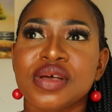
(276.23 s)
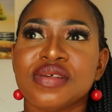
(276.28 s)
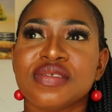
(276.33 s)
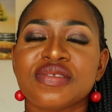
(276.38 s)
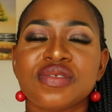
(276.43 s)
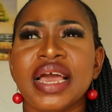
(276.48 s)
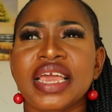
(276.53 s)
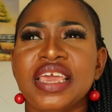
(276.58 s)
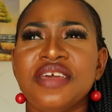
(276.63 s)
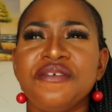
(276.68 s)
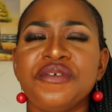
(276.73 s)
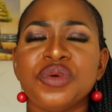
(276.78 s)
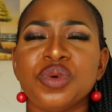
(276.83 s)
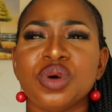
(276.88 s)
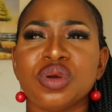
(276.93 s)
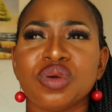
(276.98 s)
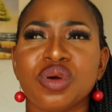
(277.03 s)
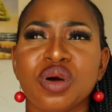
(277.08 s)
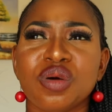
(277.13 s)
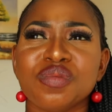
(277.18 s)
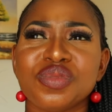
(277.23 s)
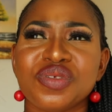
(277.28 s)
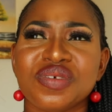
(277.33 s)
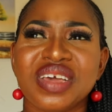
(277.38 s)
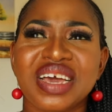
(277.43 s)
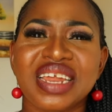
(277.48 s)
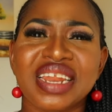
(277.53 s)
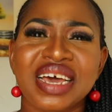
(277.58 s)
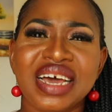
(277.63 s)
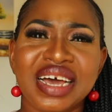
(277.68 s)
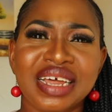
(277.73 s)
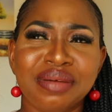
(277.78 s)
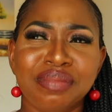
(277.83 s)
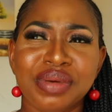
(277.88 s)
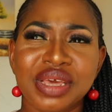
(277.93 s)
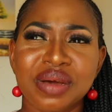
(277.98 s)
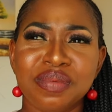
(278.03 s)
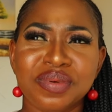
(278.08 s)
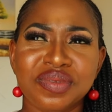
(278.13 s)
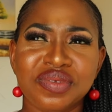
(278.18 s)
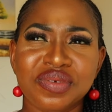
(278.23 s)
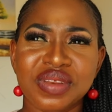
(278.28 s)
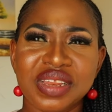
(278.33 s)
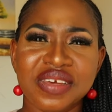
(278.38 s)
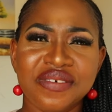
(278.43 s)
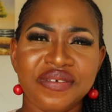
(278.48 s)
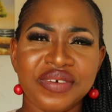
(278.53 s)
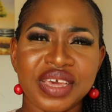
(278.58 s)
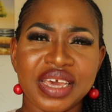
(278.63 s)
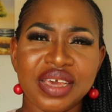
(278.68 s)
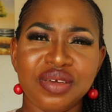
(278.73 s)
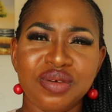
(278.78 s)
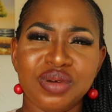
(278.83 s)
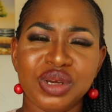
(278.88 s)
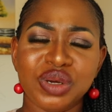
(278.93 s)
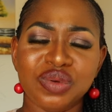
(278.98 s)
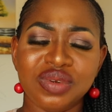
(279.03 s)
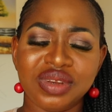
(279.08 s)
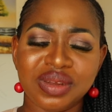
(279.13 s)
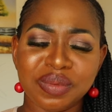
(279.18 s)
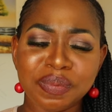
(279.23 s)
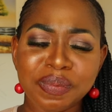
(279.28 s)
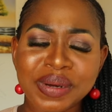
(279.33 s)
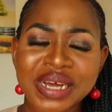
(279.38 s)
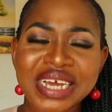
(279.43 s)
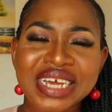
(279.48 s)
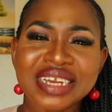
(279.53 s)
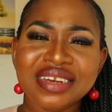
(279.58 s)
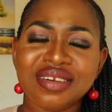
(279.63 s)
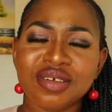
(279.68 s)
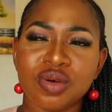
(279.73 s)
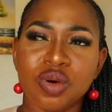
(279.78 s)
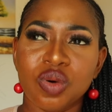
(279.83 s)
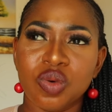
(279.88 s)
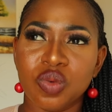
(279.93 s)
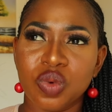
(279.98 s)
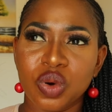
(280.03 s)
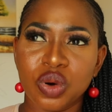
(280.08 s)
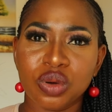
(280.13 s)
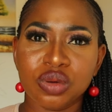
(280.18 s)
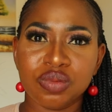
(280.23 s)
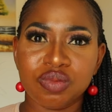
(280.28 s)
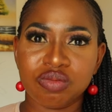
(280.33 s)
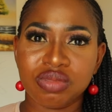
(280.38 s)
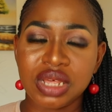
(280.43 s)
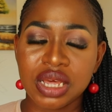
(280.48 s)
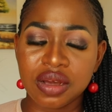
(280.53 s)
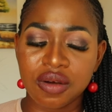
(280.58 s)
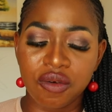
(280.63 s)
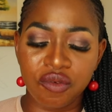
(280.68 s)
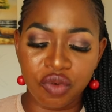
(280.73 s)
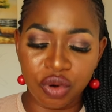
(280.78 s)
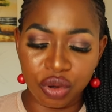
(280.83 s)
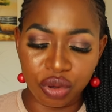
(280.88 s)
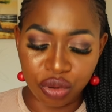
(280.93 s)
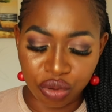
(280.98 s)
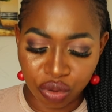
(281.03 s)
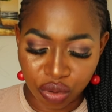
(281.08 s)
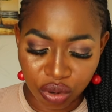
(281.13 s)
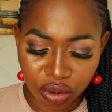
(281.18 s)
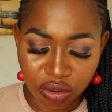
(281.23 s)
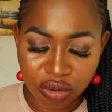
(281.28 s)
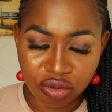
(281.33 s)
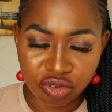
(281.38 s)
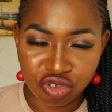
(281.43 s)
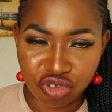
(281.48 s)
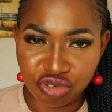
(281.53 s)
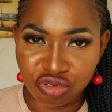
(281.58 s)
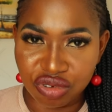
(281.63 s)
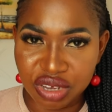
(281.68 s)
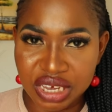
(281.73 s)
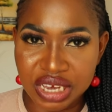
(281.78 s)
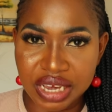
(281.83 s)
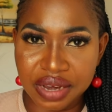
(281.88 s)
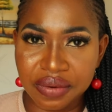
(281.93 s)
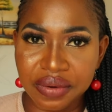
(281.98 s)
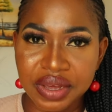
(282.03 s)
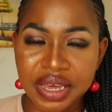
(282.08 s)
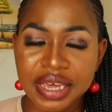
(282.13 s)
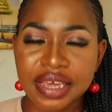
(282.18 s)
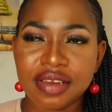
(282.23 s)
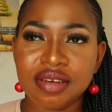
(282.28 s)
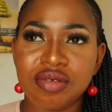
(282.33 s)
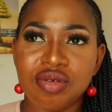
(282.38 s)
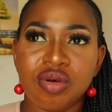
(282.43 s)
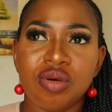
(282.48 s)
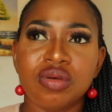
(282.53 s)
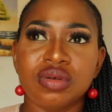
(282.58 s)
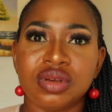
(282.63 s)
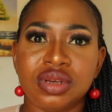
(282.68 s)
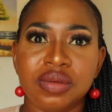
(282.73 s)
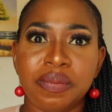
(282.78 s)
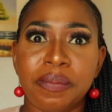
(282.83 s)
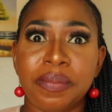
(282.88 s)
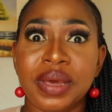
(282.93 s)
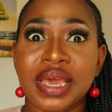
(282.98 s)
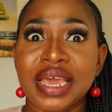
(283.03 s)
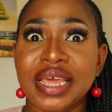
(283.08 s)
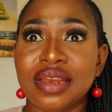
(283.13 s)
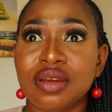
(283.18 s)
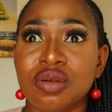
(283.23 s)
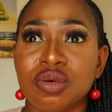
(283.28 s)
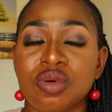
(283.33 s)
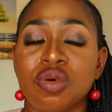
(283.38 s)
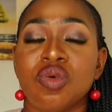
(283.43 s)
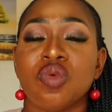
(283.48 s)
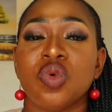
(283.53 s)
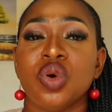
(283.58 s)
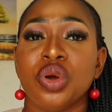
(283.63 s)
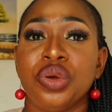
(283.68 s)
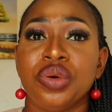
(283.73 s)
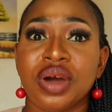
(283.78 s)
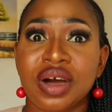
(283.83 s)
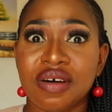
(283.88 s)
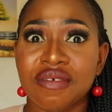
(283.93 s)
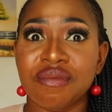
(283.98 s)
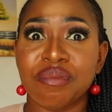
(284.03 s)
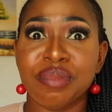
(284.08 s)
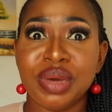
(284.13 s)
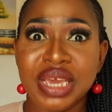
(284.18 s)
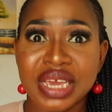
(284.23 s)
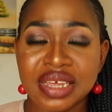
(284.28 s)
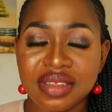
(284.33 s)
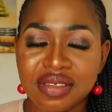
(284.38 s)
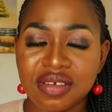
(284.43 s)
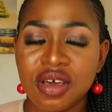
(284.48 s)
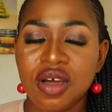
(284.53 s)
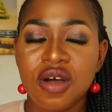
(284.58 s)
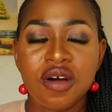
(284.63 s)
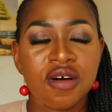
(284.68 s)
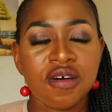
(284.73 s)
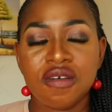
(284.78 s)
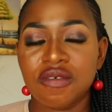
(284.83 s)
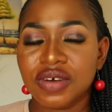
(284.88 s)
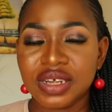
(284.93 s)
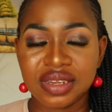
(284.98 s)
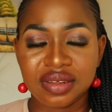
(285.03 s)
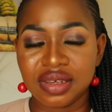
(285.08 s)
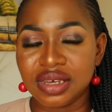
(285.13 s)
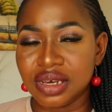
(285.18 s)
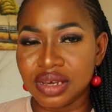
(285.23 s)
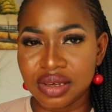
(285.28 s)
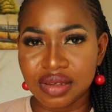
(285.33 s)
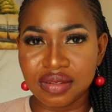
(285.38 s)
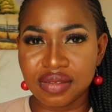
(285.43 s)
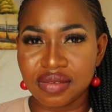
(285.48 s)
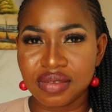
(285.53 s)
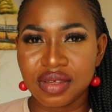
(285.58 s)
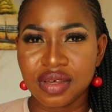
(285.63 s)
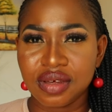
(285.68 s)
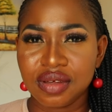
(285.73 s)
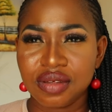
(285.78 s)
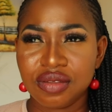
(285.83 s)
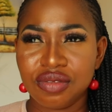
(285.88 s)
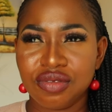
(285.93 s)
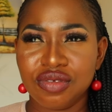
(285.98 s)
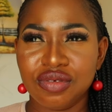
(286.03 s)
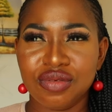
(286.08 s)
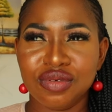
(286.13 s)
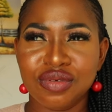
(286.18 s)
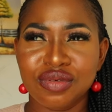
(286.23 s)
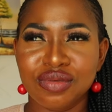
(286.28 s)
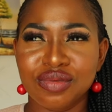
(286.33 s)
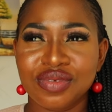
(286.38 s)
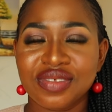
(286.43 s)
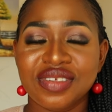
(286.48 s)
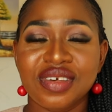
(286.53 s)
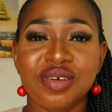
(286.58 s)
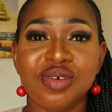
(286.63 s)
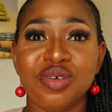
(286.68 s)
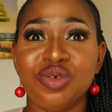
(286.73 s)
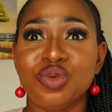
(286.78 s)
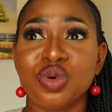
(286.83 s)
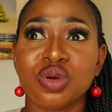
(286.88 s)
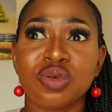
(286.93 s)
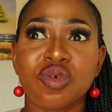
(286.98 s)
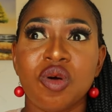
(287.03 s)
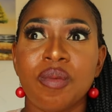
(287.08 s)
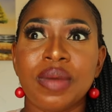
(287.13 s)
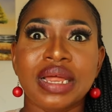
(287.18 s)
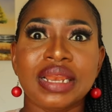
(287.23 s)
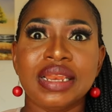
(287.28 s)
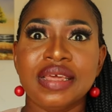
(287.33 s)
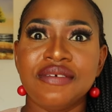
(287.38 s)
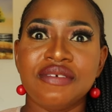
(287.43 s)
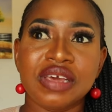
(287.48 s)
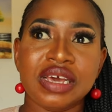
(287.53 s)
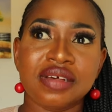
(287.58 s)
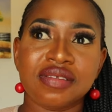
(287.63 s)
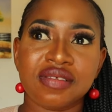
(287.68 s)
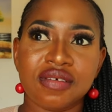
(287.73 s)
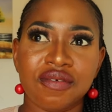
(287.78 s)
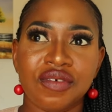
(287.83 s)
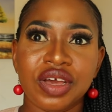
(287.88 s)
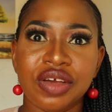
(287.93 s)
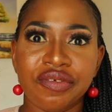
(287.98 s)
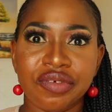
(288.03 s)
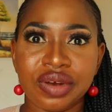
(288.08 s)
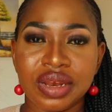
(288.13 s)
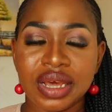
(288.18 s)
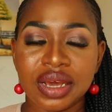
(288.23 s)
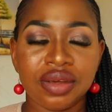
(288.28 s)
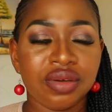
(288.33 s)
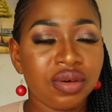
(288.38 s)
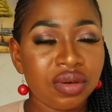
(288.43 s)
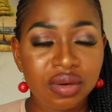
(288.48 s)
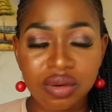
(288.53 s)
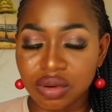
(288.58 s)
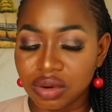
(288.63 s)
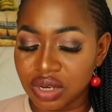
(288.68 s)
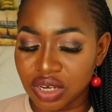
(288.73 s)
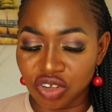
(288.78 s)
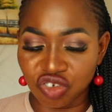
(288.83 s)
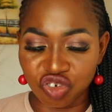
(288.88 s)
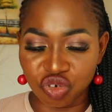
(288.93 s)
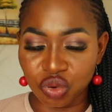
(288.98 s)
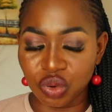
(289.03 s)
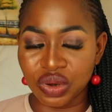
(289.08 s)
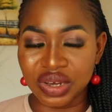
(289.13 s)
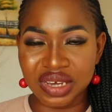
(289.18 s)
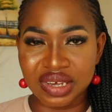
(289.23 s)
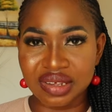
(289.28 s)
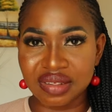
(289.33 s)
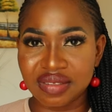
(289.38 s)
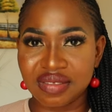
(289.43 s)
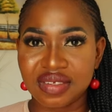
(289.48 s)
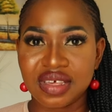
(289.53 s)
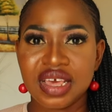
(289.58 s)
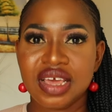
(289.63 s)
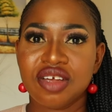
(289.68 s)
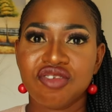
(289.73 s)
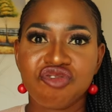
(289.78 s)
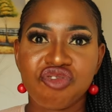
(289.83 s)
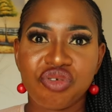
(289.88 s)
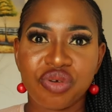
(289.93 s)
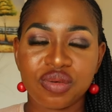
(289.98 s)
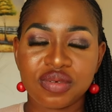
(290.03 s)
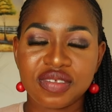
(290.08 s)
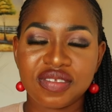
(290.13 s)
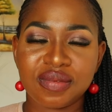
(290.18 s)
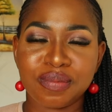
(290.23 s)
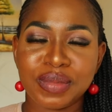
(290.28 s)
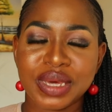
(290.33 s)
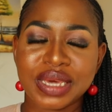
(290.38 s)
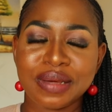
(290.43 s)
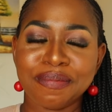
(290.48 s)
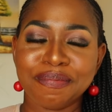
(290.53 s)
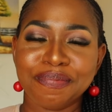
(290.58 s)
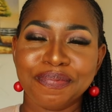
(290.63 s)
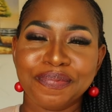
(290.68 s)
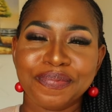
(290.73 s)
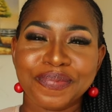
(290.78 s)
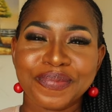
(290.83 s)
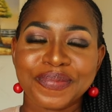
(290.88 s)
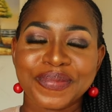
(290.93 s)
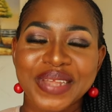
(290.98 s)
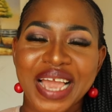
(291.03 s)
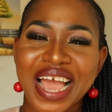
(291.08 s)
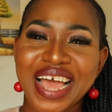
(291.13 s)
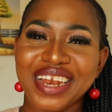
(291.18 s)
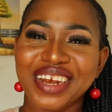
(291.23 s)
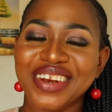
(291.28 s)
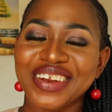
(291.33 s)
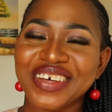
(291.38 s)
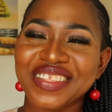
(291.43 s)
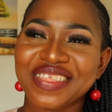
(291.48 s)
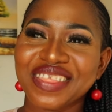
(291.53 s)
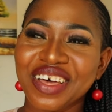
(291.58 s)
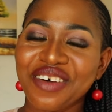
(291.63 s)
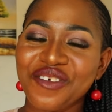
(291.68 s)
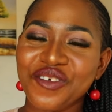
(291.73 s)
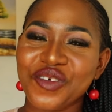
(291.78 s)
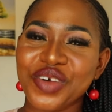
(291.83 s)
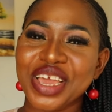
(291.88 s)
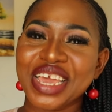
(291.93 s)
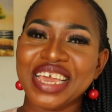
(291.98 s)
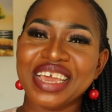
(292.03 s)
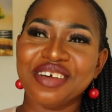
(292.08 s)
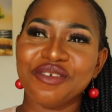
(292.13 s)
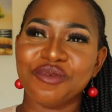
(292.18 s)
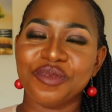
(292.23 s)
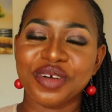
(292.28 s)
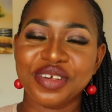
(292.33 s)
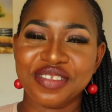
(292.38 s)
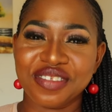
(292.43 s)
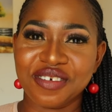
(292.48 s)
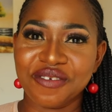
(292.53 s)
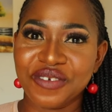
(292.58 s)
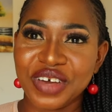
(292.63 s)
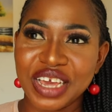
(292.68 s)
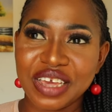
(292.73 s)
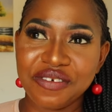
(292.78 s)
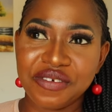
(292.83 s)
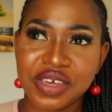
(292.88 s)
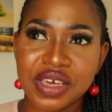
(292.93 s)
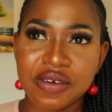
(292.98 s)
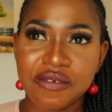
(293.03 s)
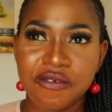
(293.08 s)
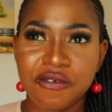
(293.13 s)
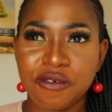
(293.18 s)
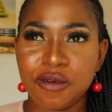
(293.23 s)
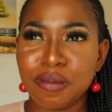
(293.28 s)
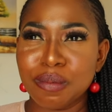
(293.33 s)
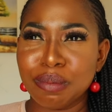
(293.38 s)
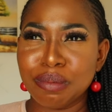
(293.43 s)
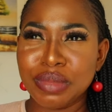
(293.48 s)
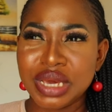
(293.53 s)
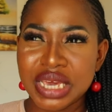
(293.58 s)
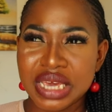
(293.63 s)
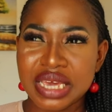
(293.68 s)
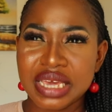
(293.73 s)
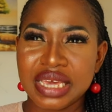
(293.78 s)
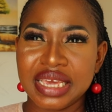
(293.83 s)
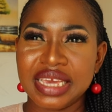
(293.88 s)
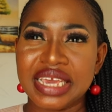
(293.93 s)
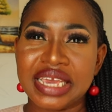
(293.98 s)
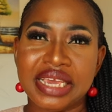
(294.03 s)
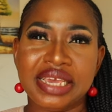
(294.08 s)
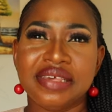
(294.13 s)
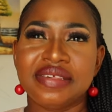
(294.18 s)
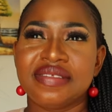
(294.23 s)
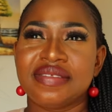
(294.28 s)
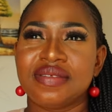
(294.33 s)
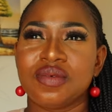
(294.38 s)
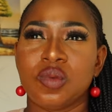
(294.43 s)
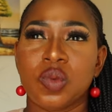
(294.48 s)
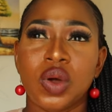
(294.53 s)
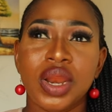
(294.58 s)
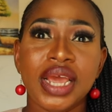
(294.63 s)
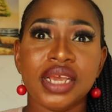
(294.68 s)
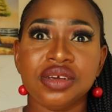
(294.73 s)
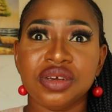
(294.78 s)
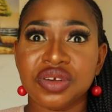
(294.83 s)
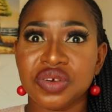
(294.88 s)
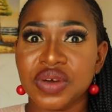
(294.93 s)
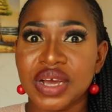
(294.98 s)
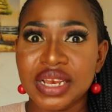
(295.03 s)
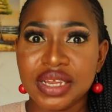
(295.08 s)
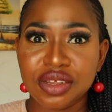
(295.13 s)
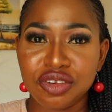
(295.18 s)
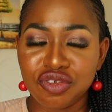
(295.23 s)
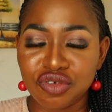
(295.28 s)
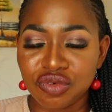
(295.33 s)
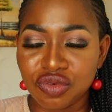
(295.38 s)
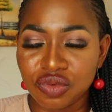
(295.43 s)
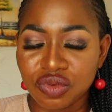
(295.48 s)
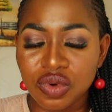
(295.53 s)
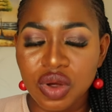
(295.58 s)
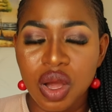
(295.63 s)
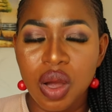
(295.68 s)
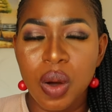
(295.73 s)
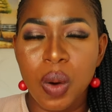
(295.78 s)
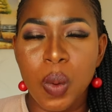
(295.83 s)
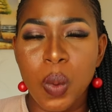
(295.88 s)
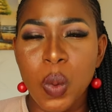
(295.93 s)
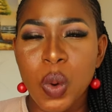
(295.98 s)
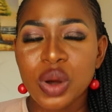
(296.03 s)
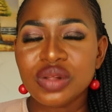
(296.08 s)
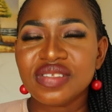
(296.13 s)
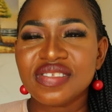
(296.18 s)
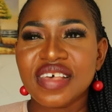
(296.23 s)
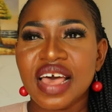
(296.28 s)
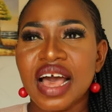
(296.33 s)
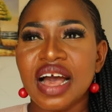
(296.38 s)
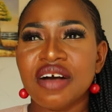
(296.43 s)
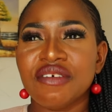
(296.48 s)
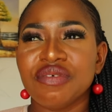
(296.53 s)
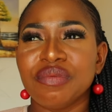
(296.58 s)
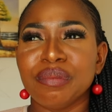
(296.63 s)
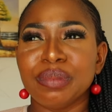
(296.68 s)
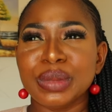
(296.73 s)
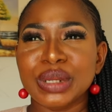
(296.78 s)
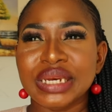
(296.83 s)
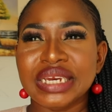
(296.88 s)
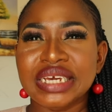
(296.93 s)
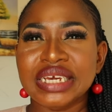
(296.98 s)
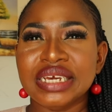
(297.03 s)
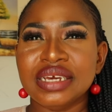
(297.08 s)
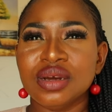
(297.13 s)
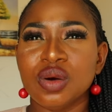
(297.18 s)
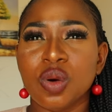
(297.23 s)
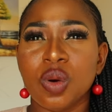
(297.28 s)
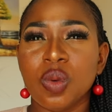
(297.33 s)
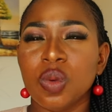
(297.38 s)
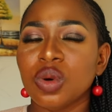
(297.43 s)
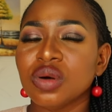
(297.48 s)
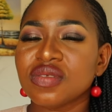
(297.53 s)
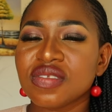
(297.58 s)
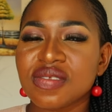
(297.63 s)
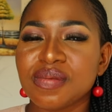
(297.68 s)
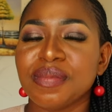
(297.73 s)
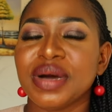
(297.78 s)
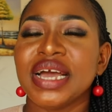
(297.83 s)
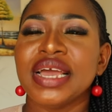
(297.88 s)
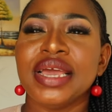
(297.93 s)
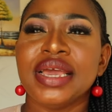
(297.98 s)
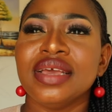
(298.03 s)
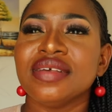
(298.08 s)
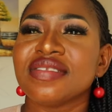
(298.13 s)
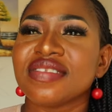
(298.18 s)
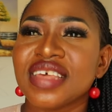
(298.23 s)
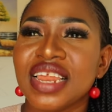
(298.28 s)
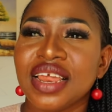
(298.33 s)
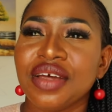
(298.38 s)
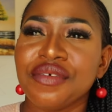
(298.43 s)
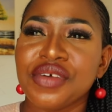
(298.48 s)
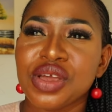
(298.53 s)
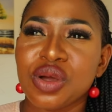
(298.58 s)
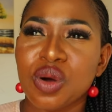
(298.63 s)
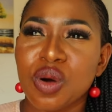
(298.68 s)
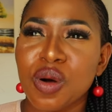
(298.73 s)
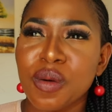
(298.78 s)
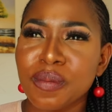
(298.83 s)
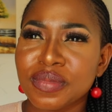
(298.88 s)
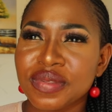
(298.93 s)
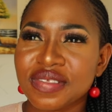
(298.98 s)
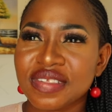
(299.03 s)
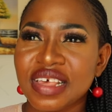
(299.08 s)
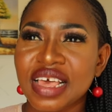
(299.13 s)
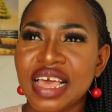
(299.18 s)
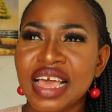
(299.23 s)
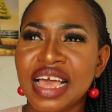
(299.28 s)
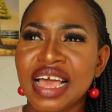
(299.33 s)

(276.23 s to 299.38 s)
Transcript: So if you want to come to Ghana and be able to live here, you should depend on what, think of what you're going to do here, okay? Don't depend on what you have made over the years to say you want to come and live here and survive on that. You're not going to enjoy it. Trust me another way we survive here for me is what I usually do once I have money or once my salary comes.